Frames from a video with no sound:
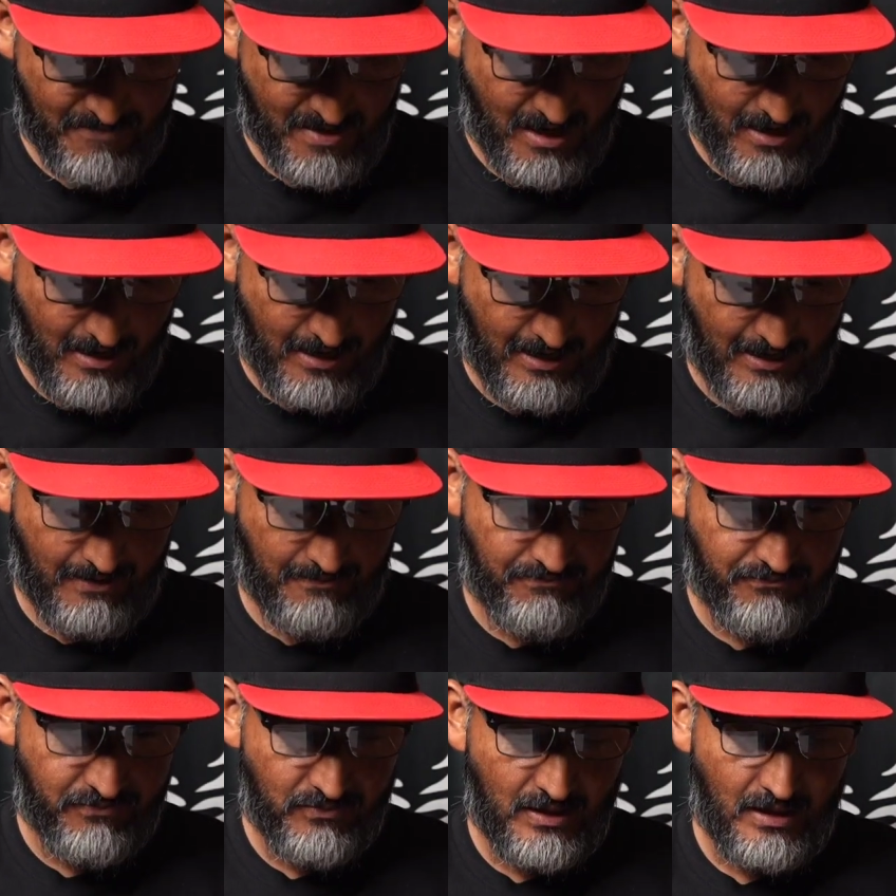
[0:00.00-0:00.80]

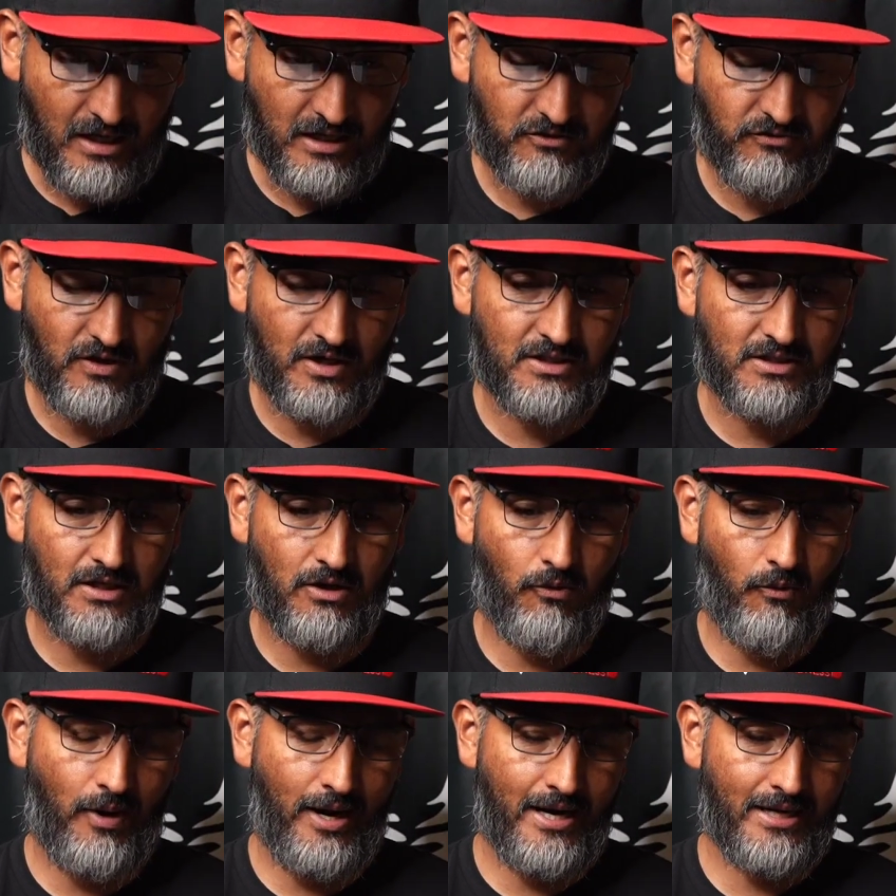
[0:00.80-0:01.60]
As far as the
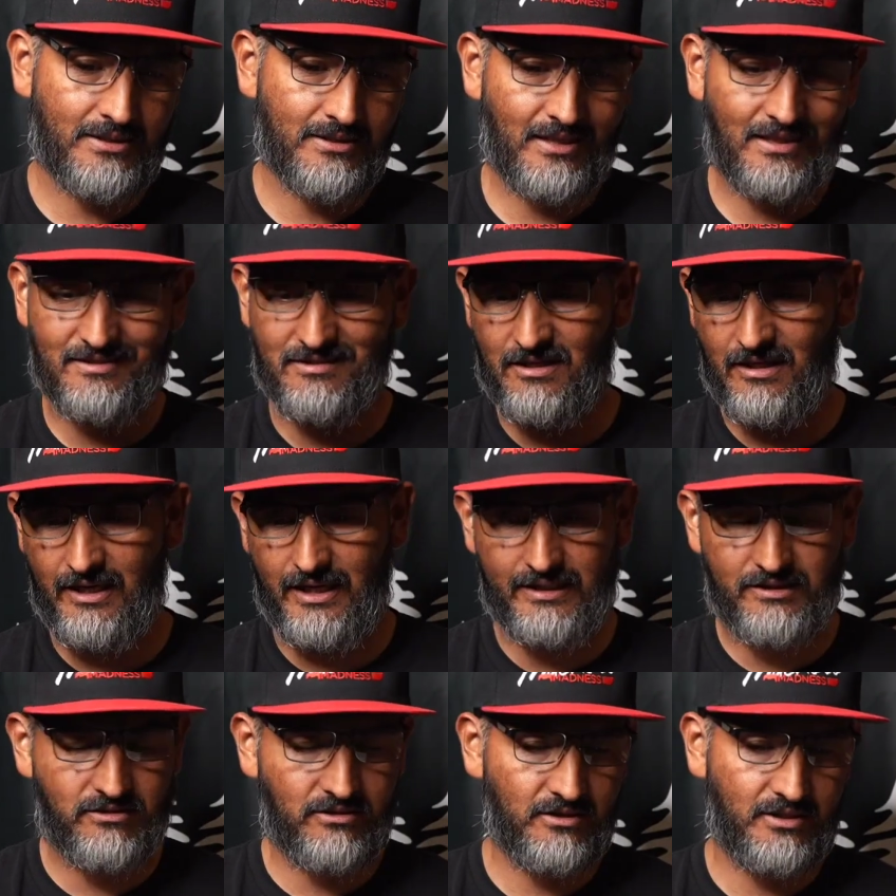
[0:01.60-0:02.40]
race
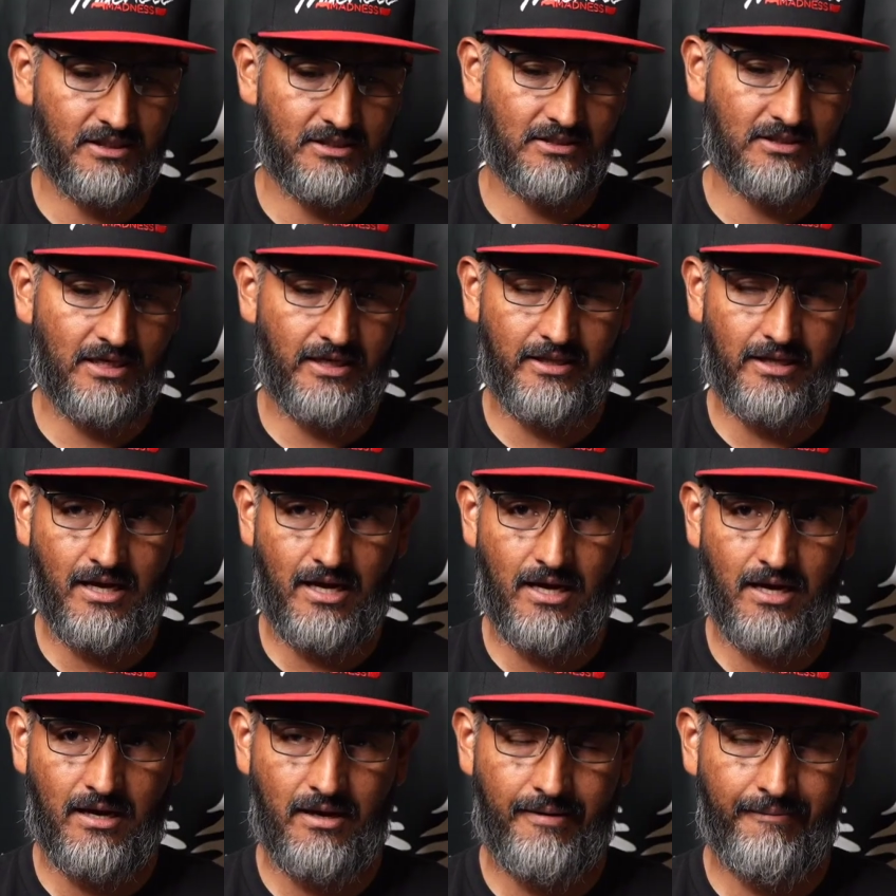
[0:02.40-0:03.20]
cancellation, things like that,
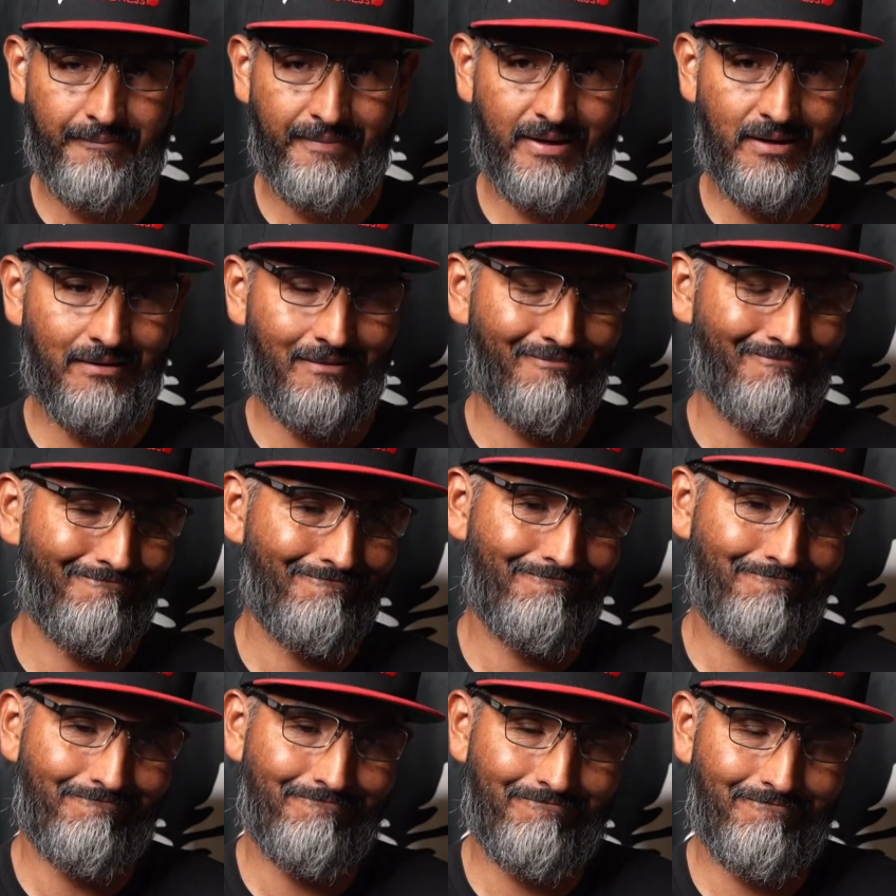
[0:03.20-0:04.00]
I
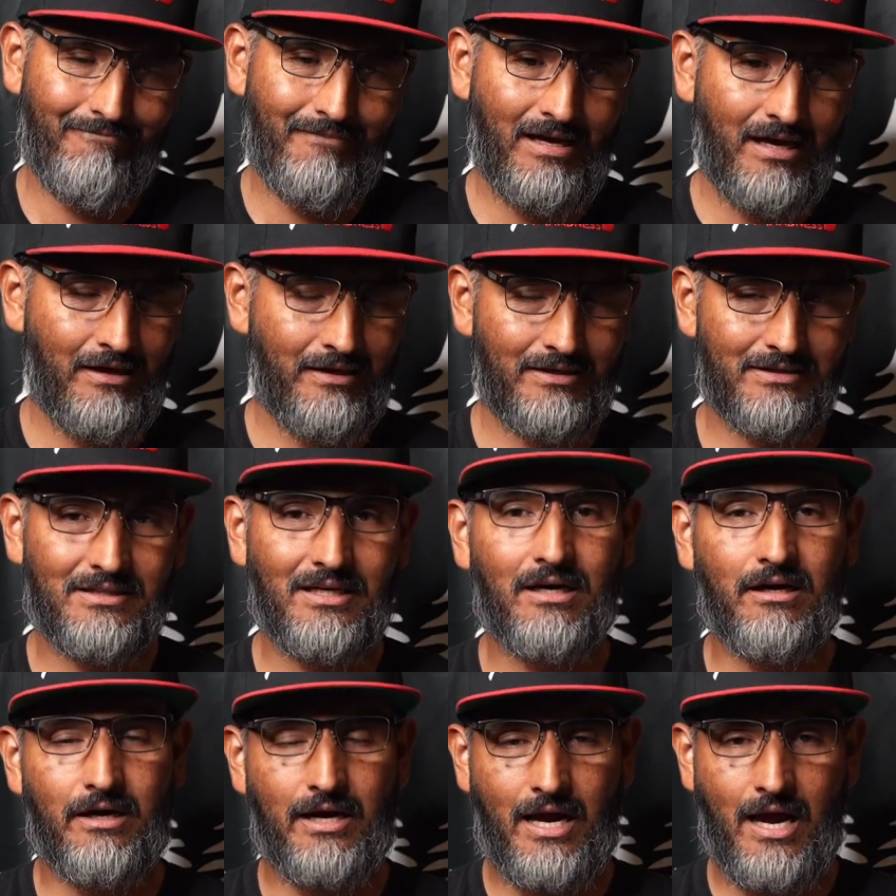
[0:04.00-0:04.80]
mean, that's
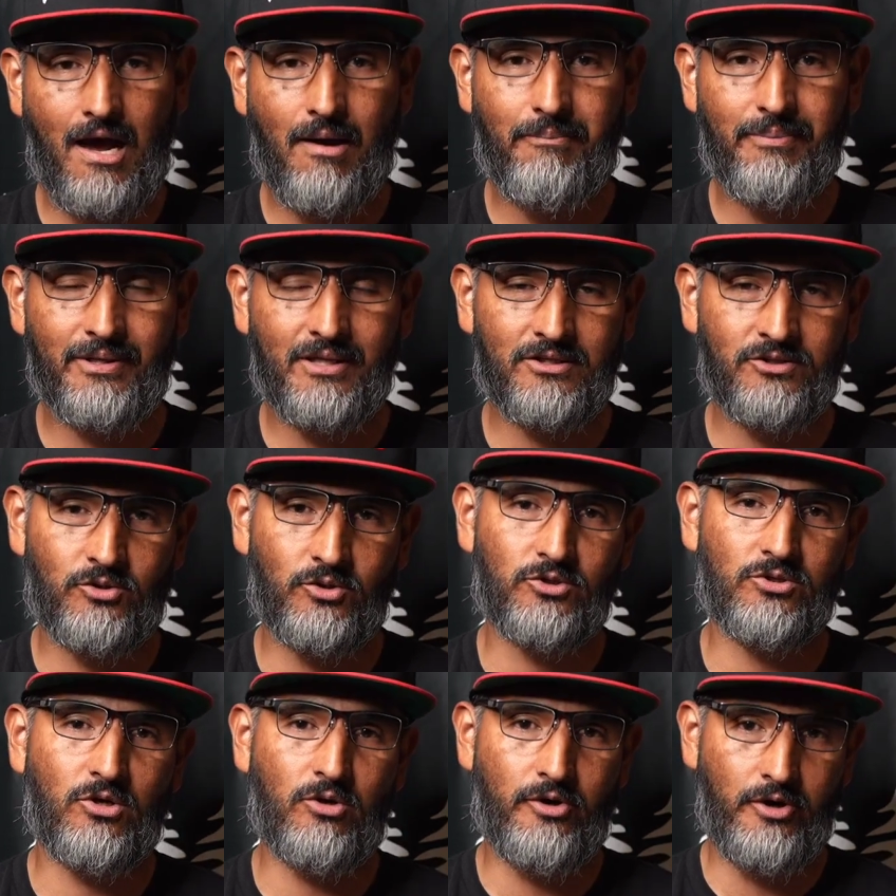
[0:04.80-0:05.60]
not going to happen. The
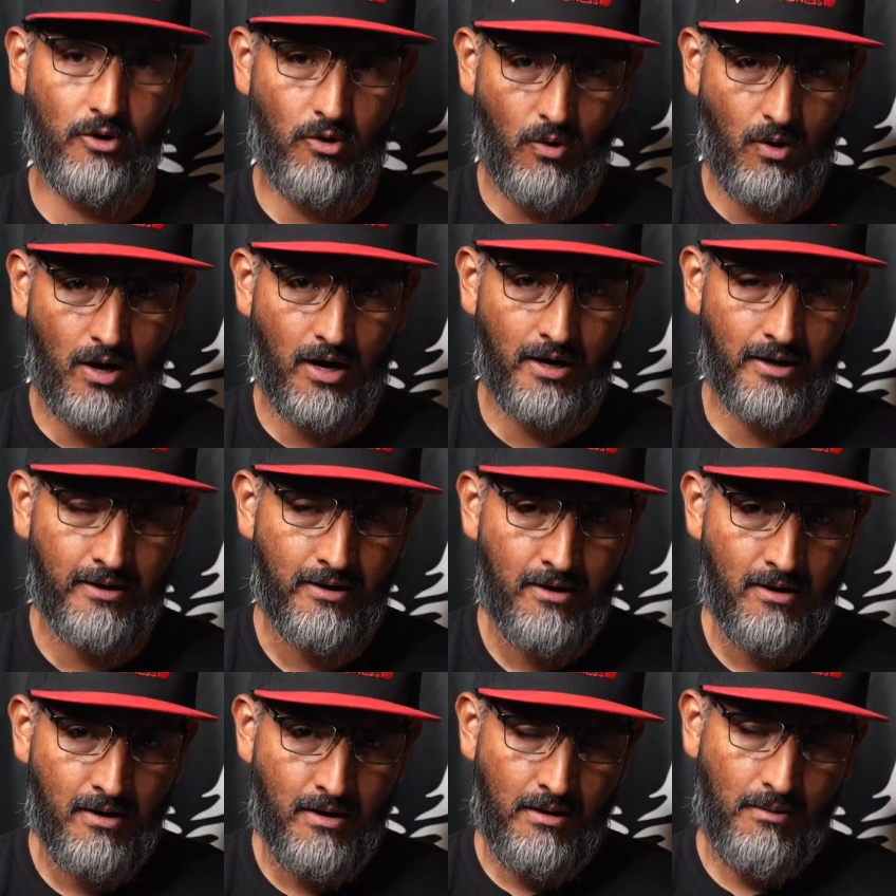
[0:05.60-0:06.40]
show's going to go
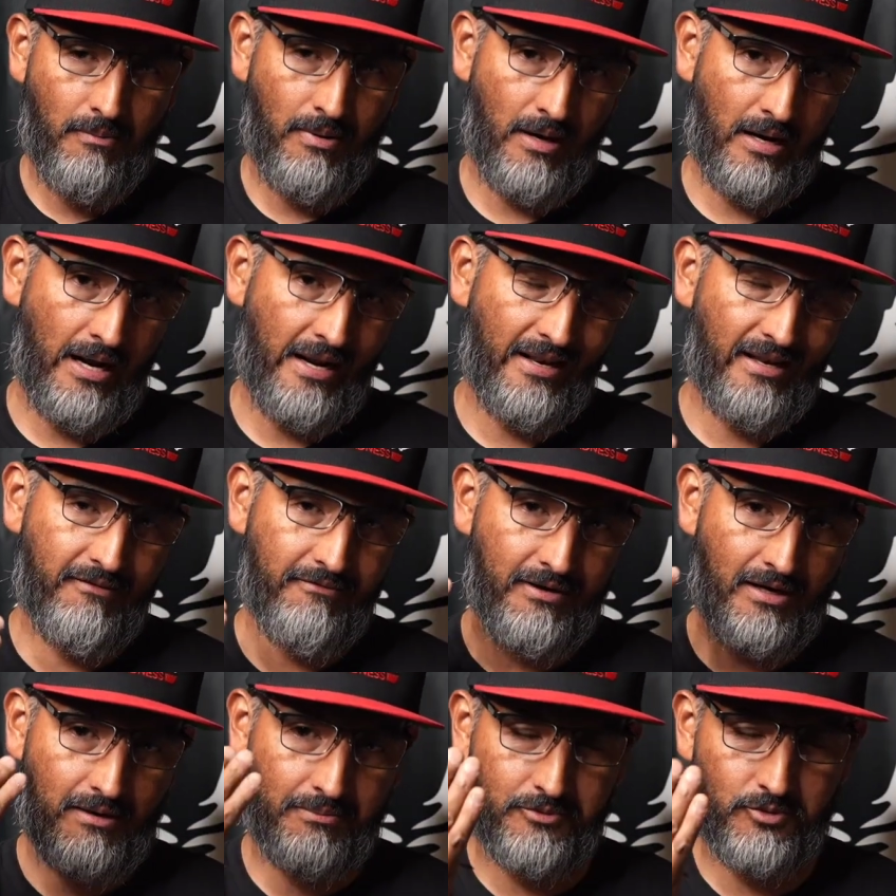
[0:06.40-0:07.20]
on, but I leave
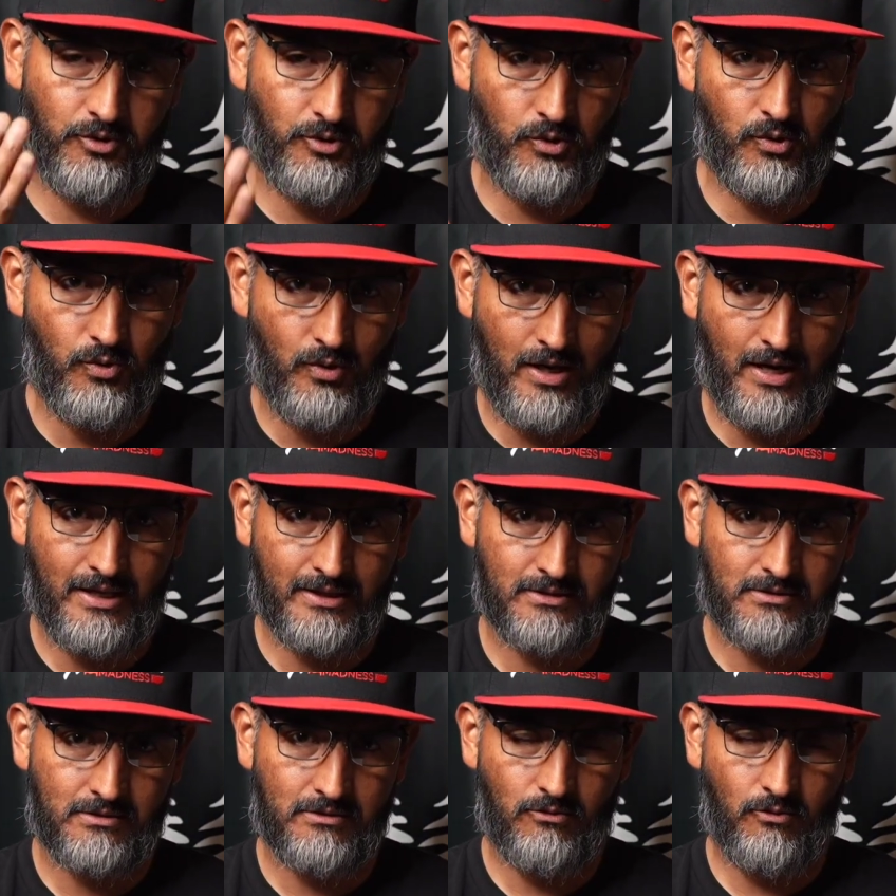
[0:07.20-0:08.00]
it up to you
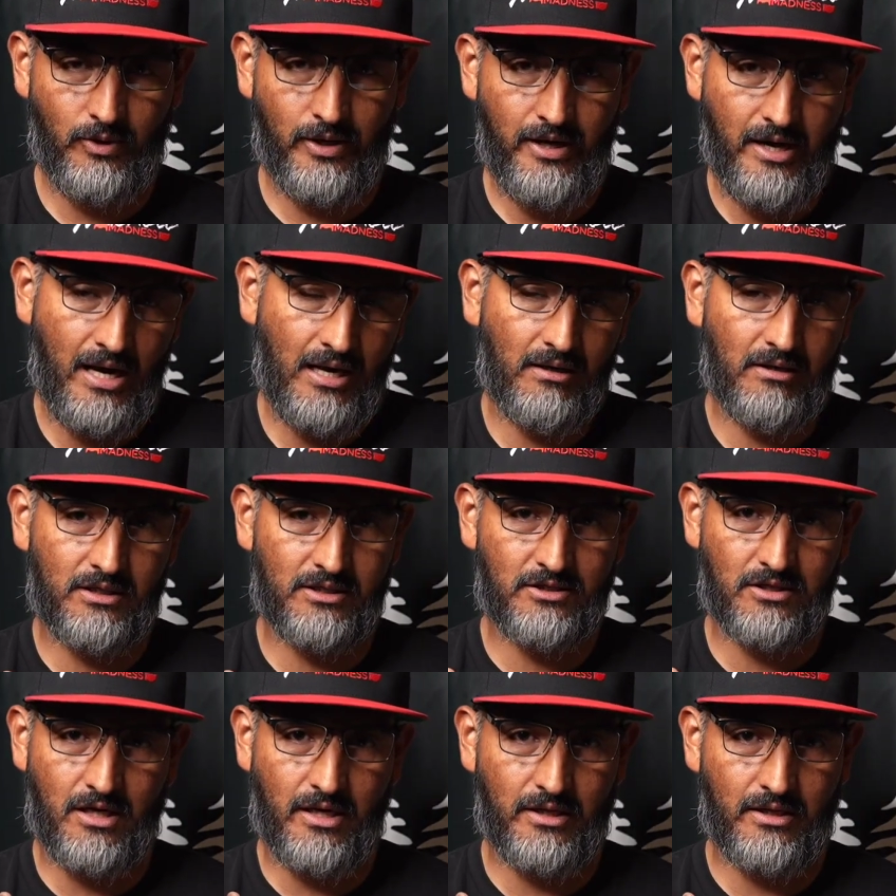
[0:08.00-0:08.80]
guys. We're not going to
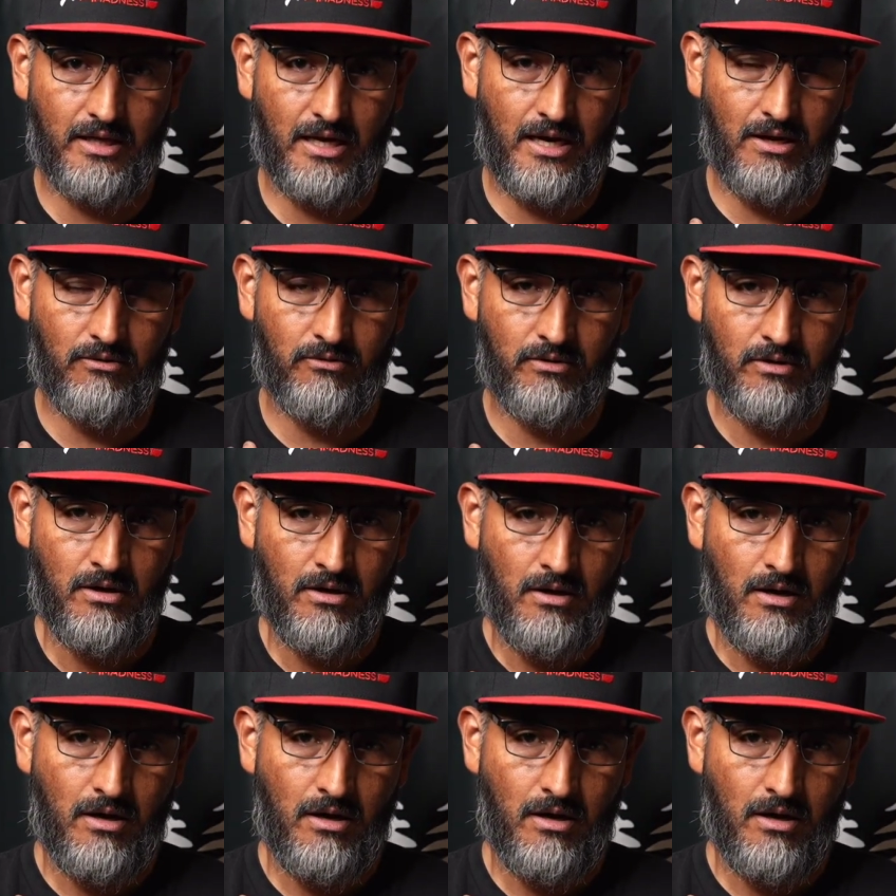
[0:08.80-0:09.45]
shut it down.